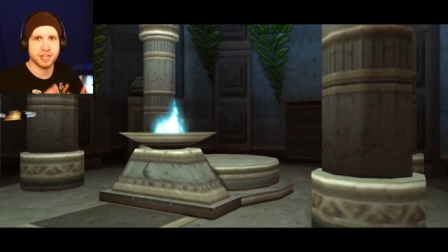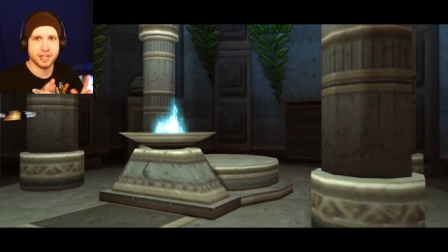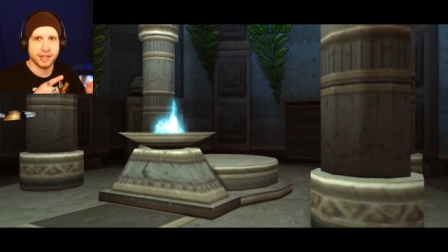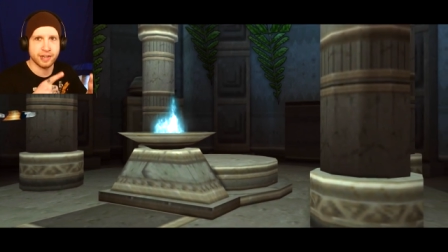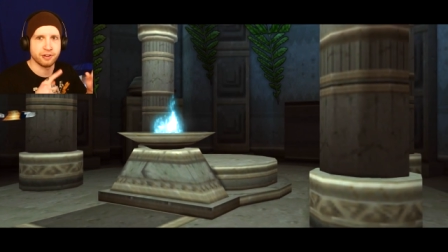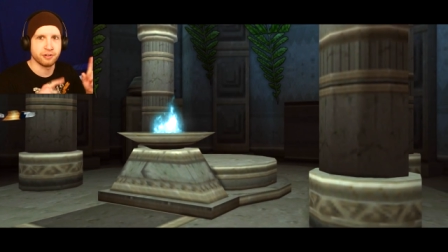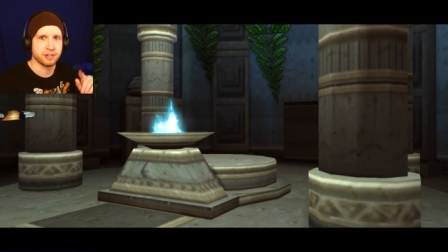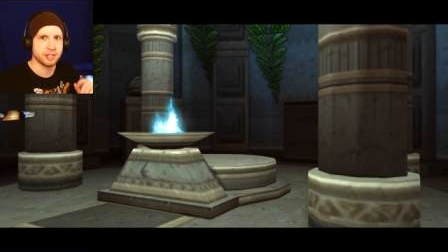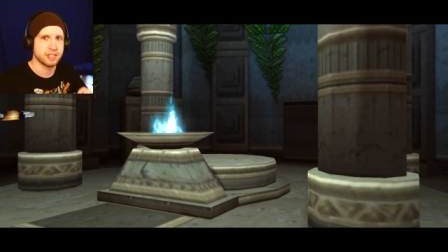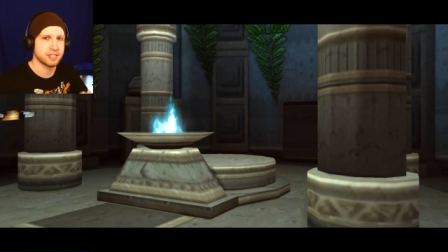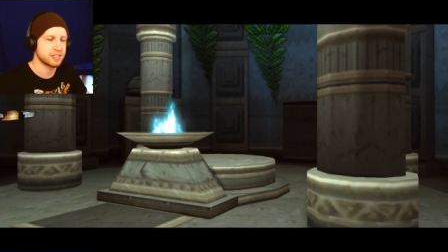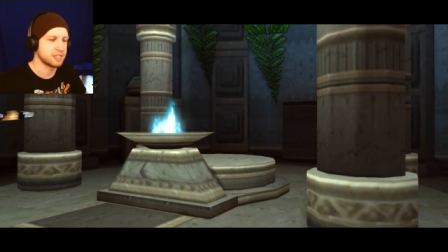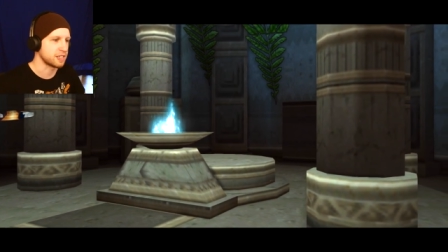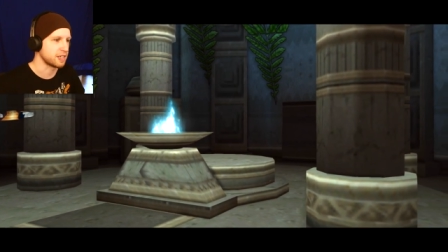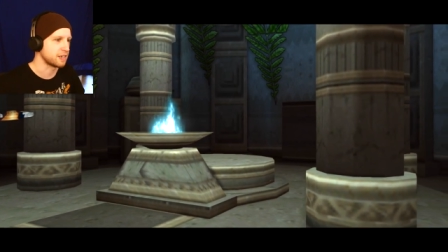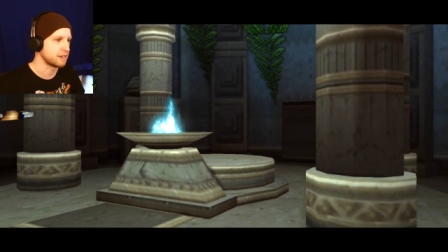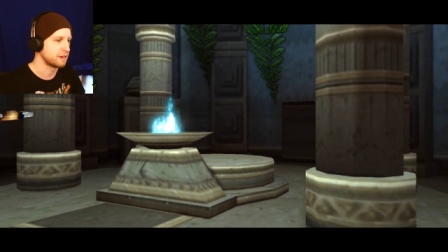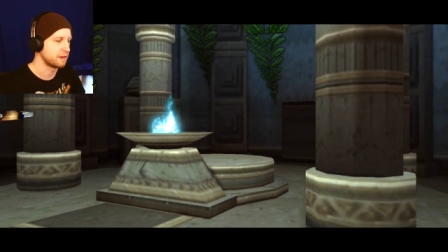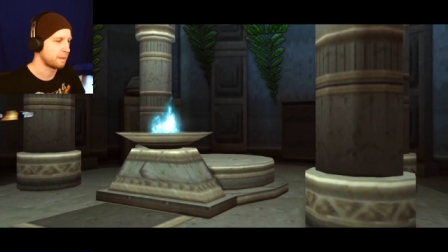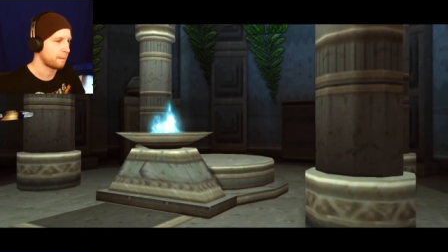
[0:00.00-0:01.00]
to hear in this
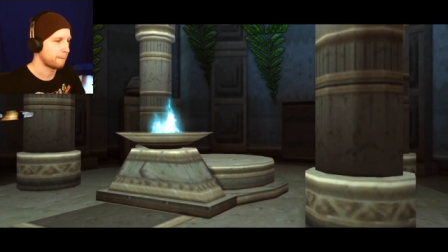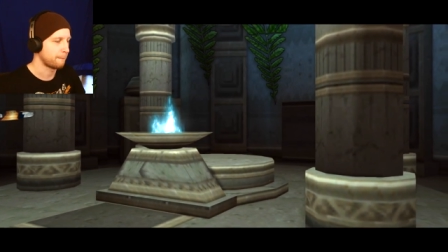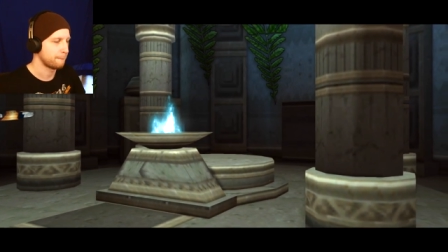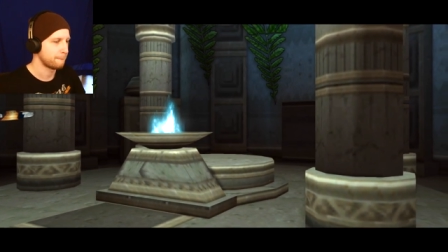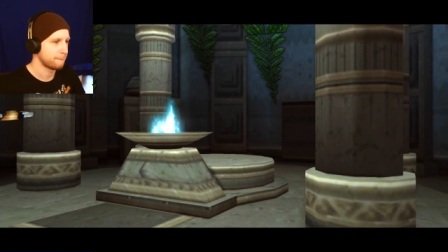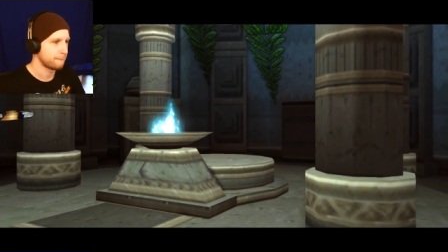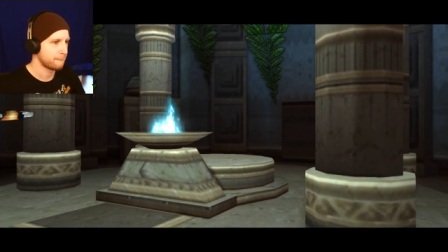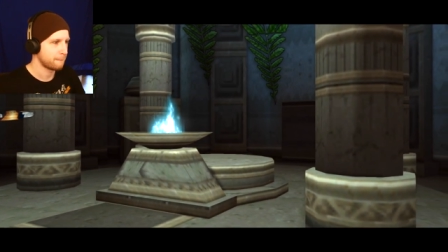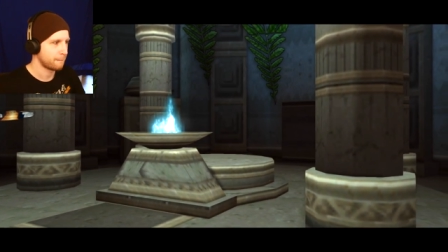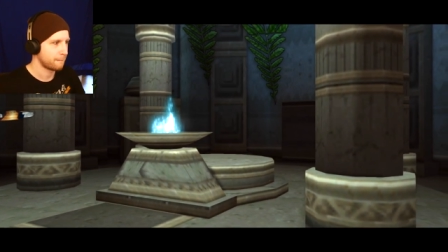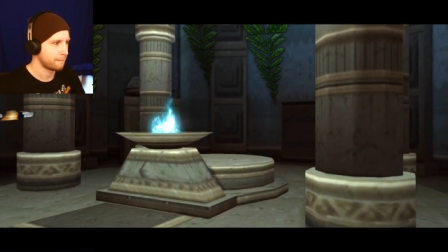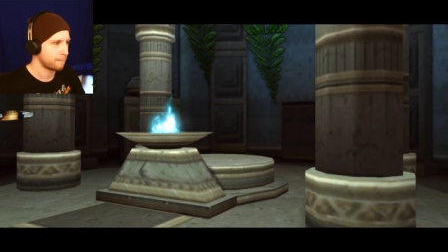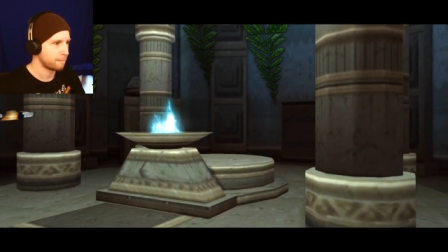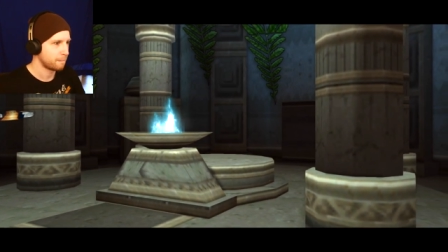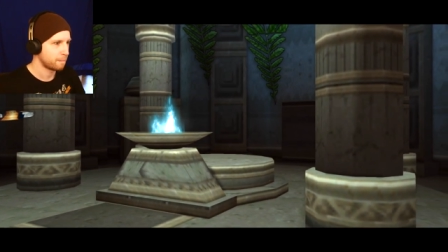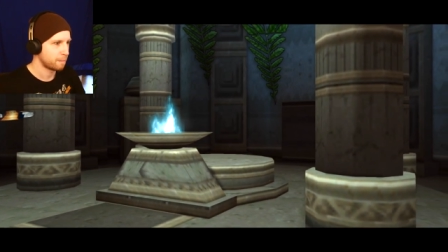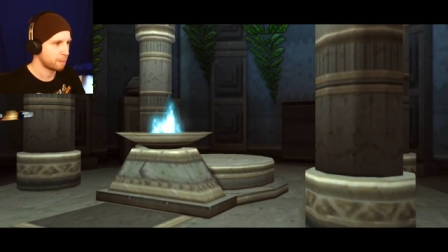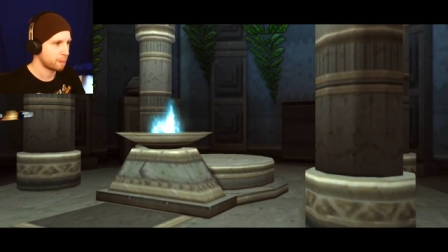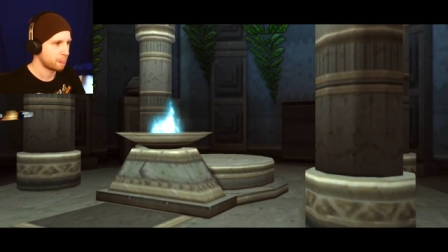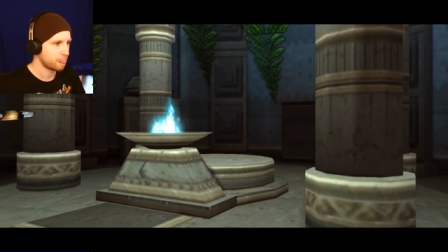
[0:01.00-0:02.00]
scene. Warp portals
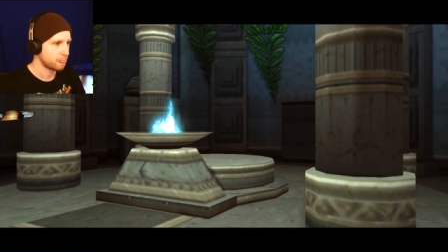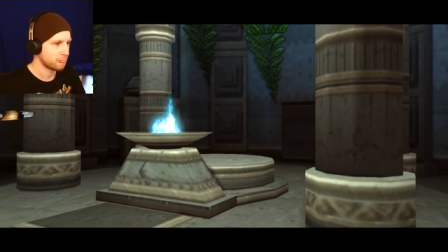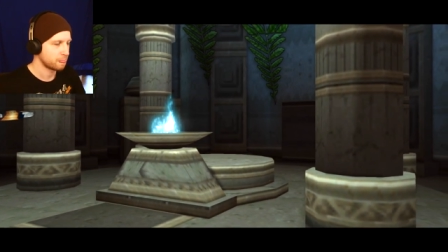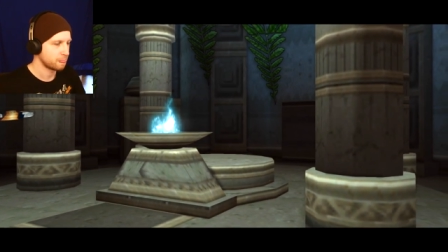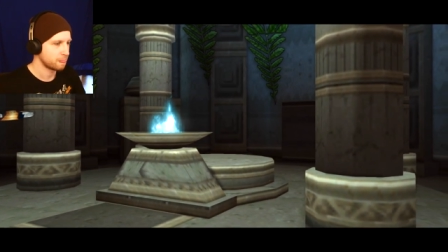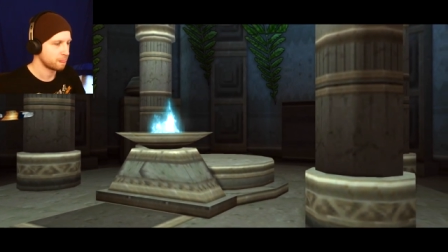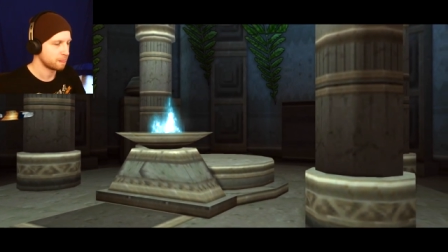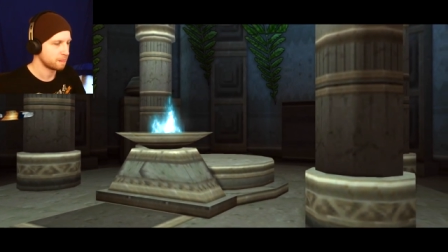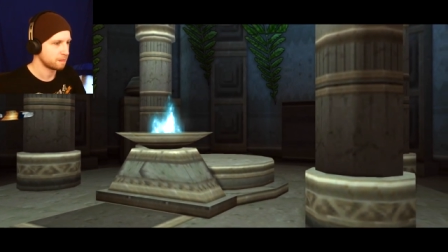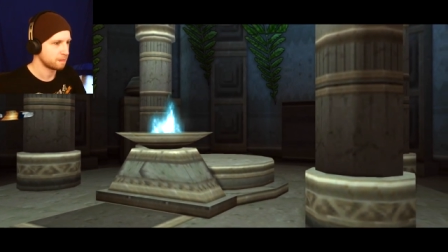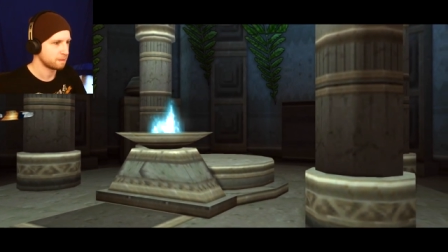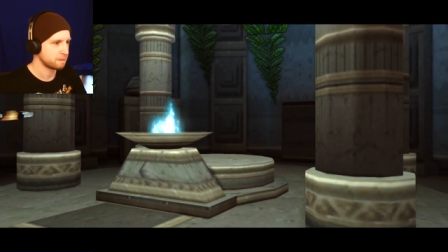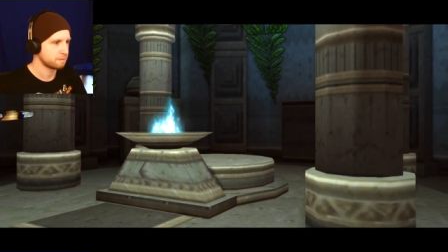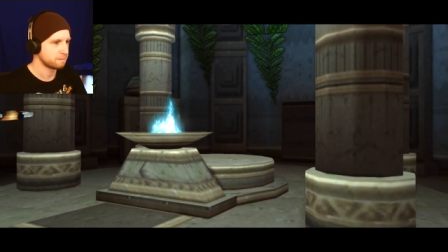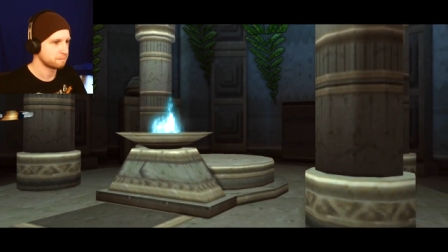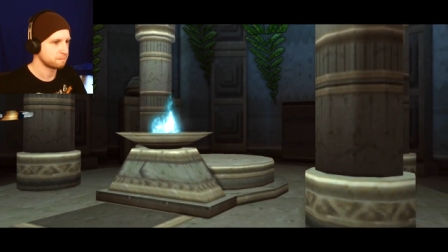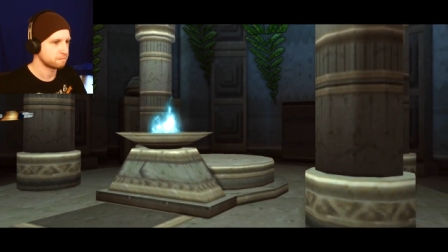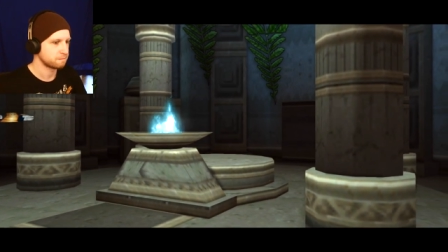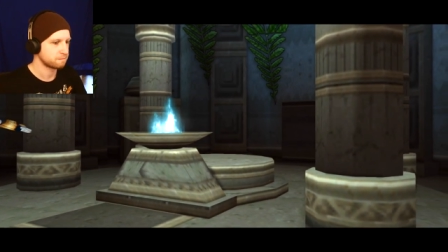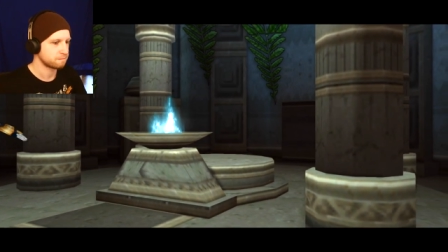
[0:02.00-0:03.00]
opens gateways to
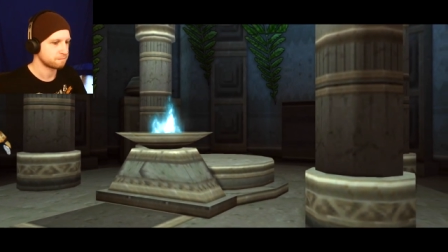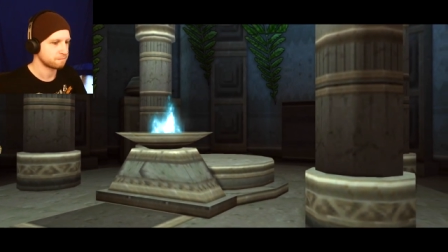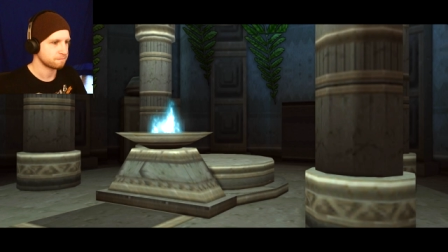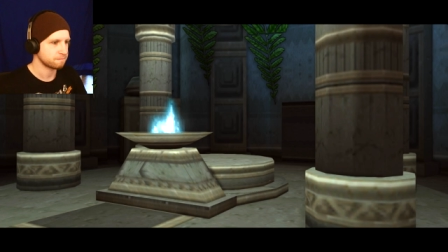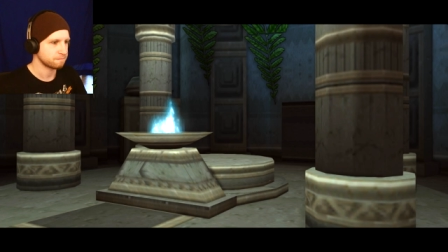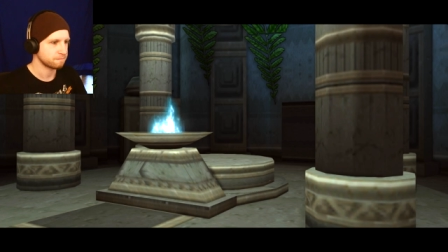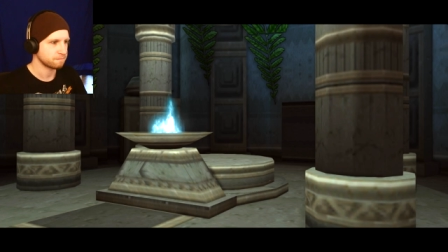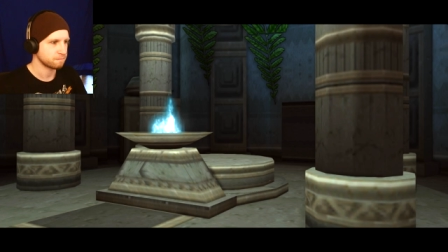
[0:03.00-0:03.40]
these ancient